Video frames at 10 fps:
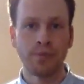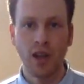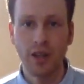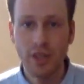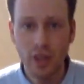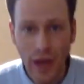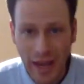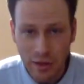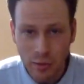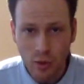Our 2
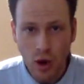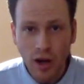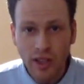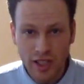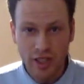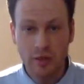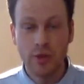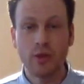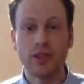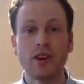animal walks are gonna be
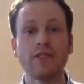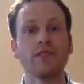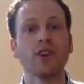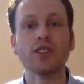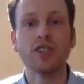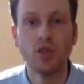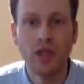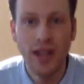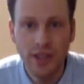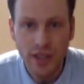with our first 2
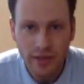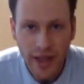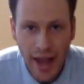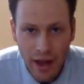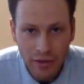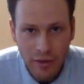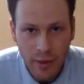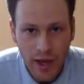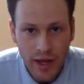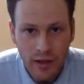letters of the
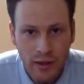alphabet.